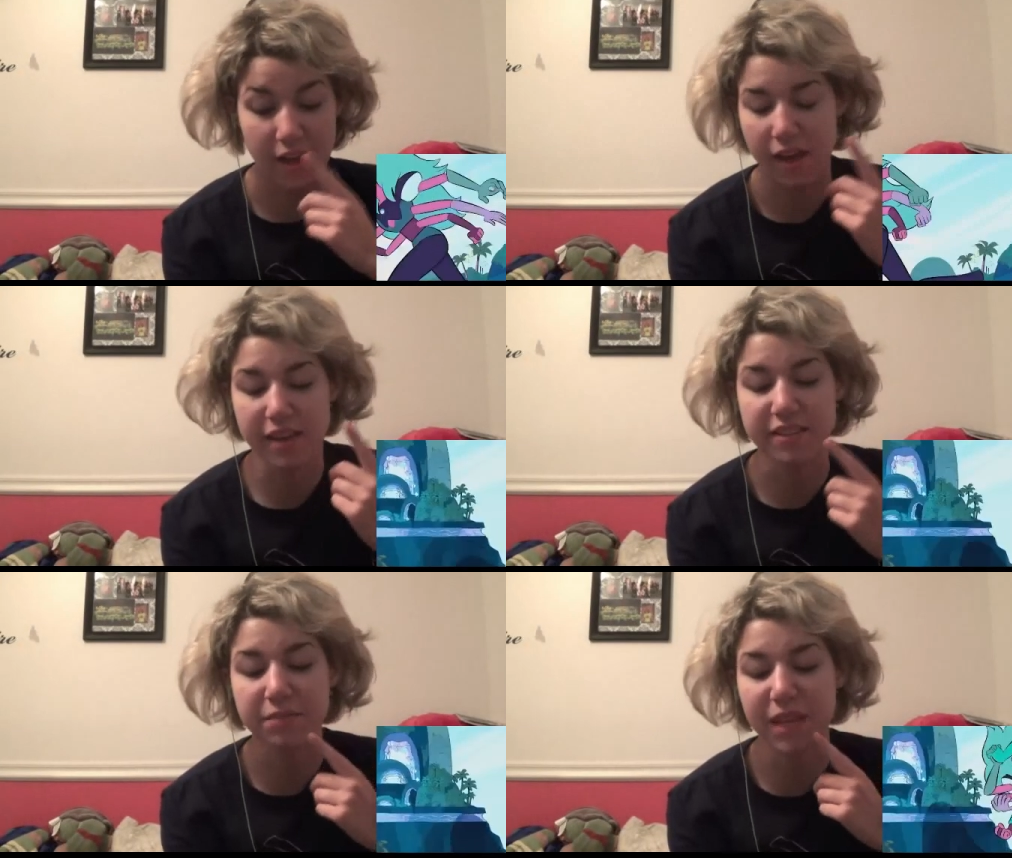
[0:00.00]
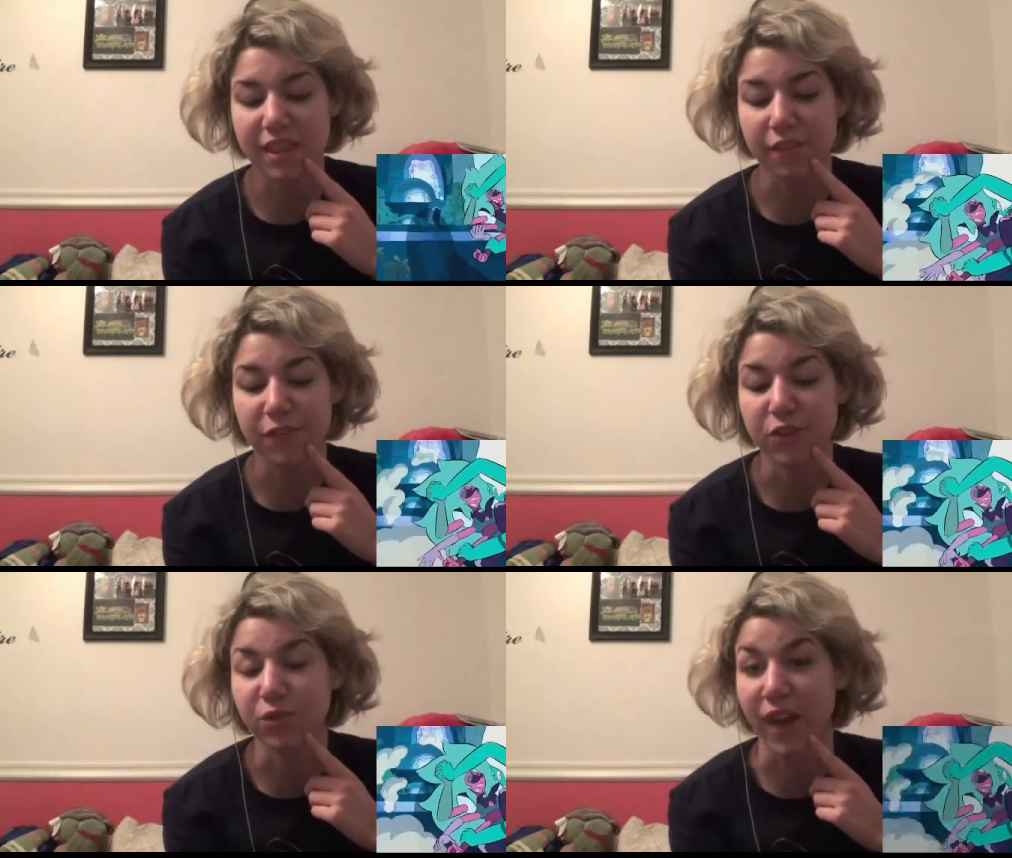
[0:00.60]
It seems like they
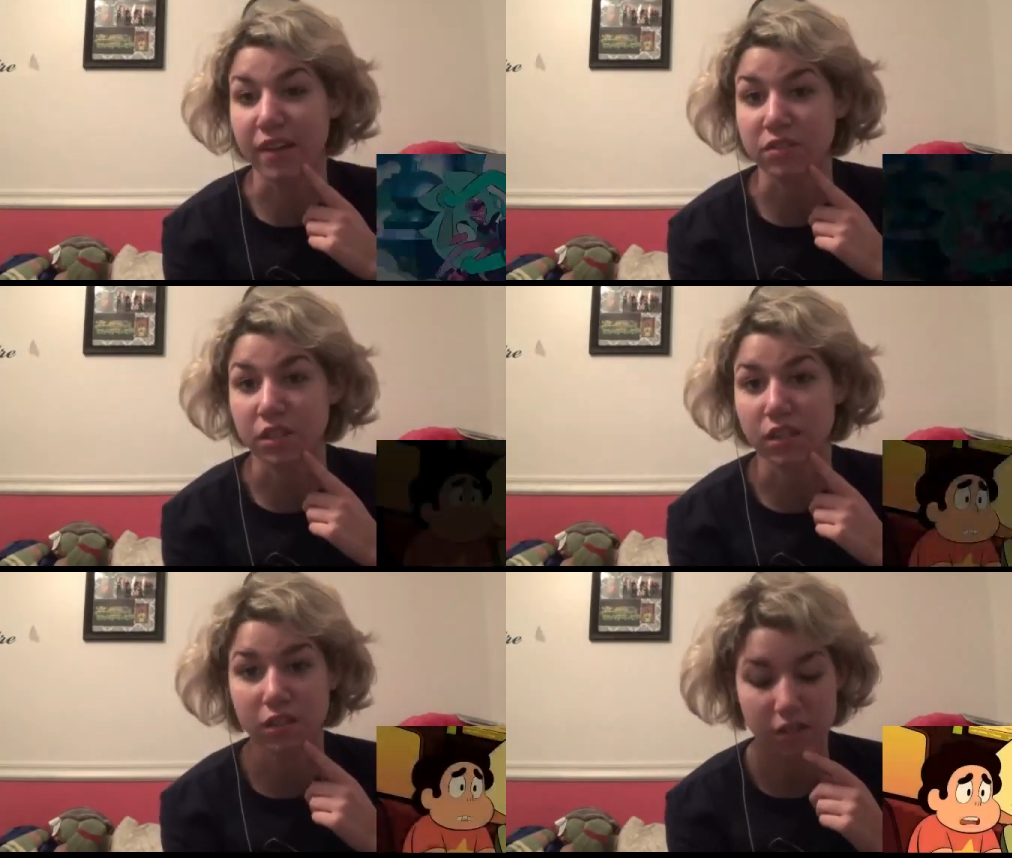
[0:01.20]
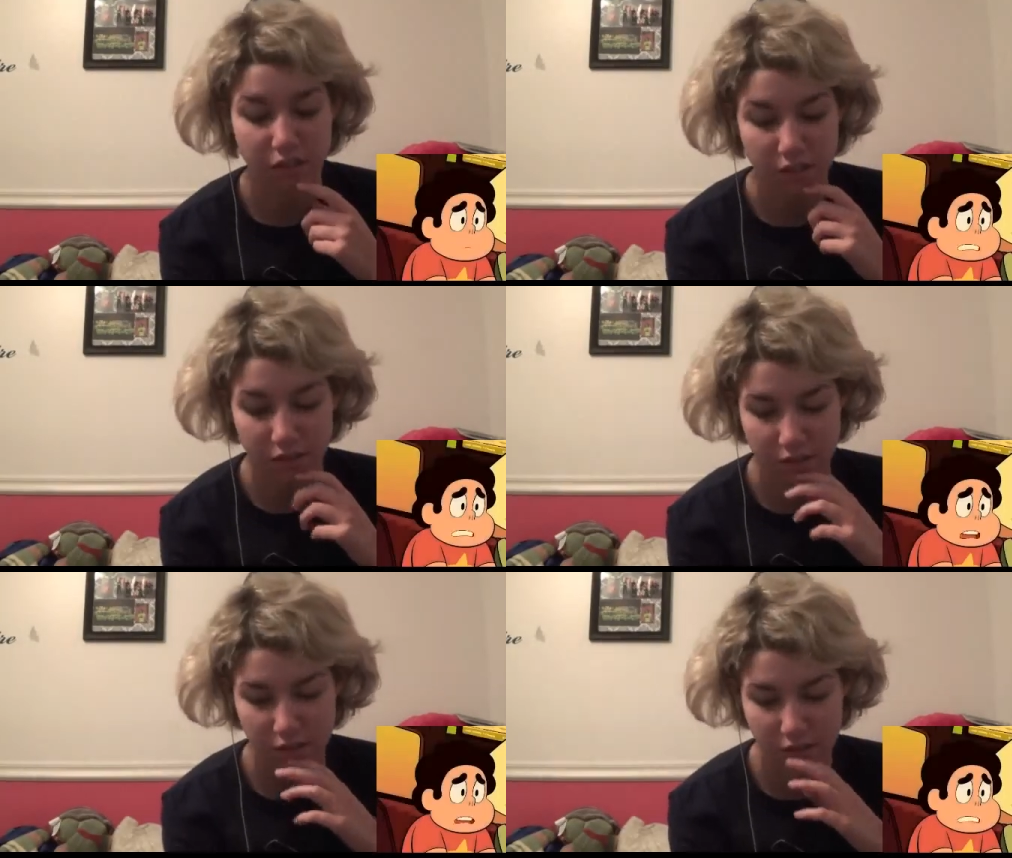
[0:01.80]
fuse faster.
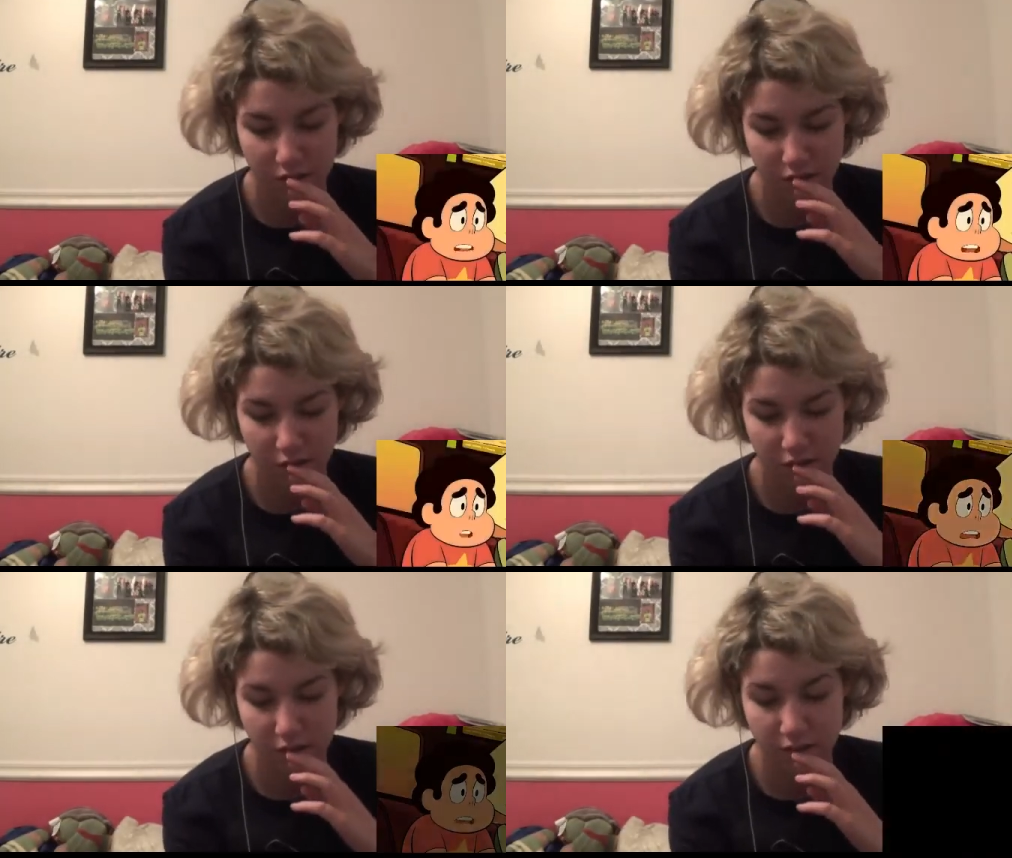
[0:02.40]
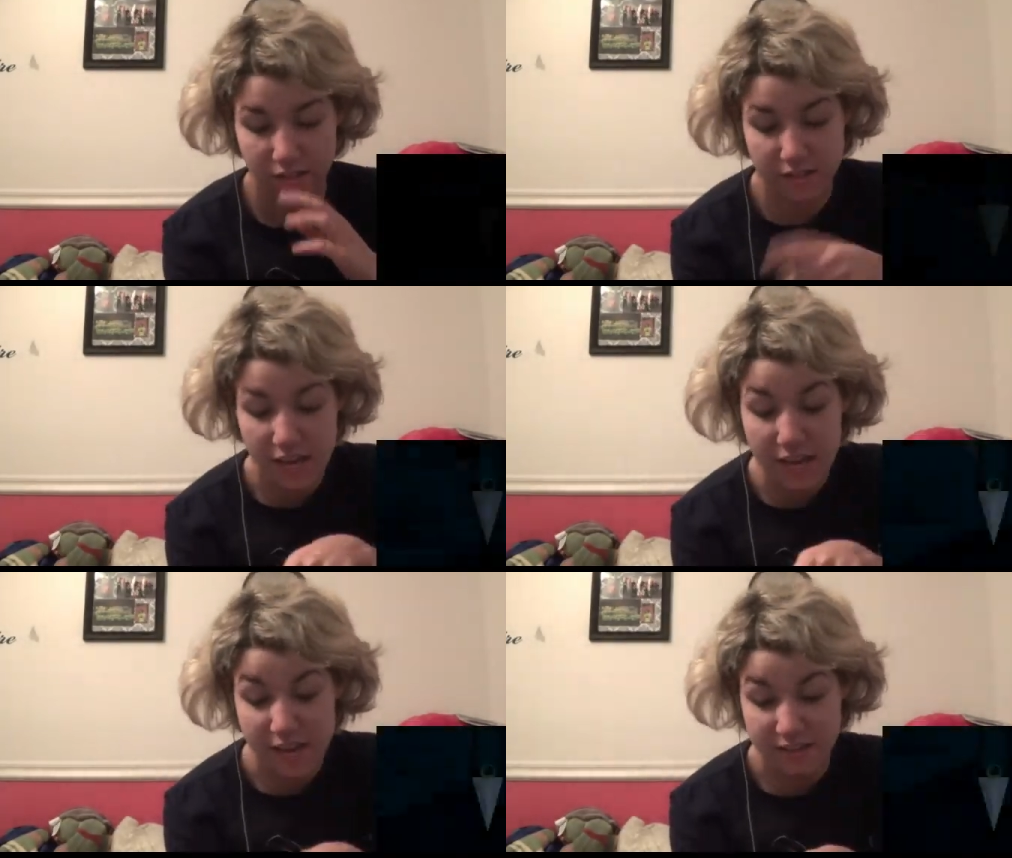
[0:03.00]
Something doesn't feel right. You
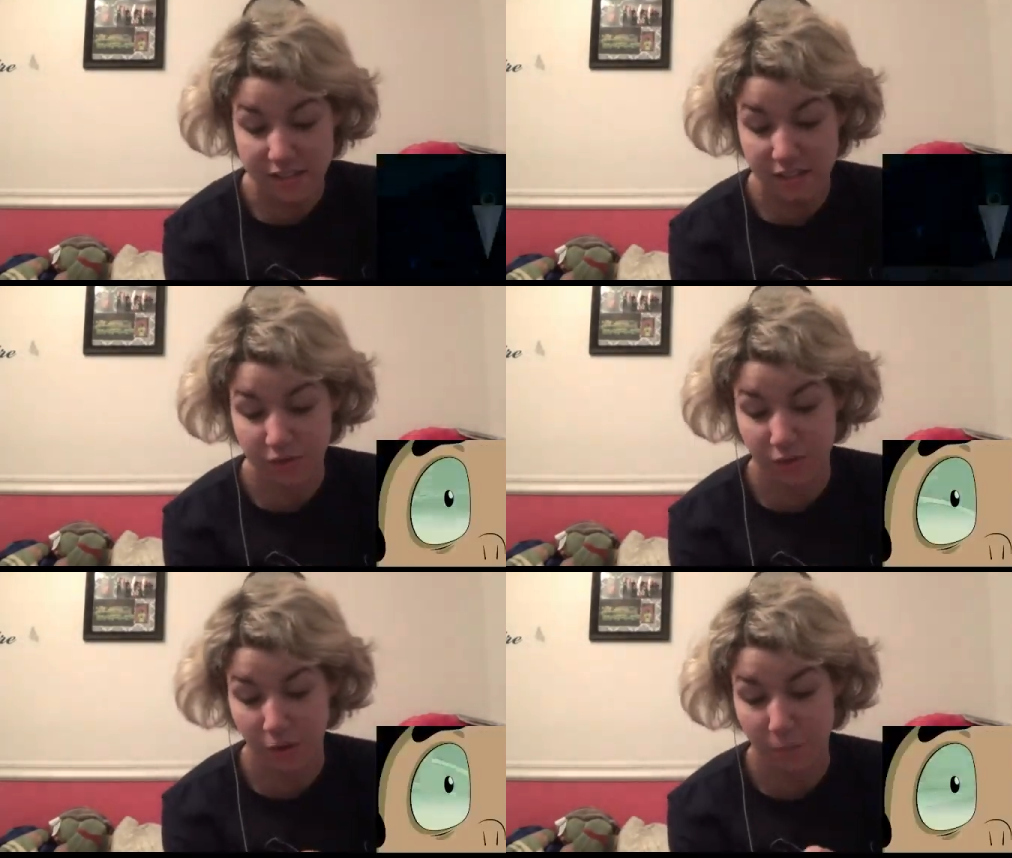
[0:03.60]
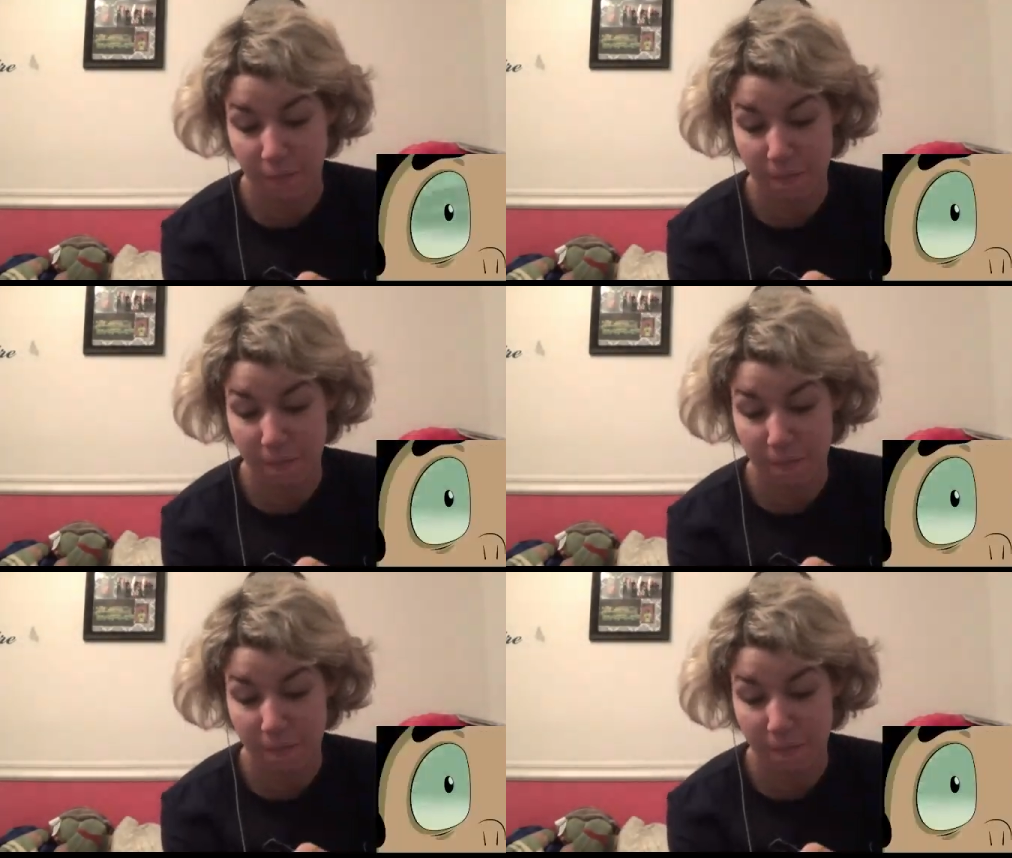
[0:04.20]
see? It's this room.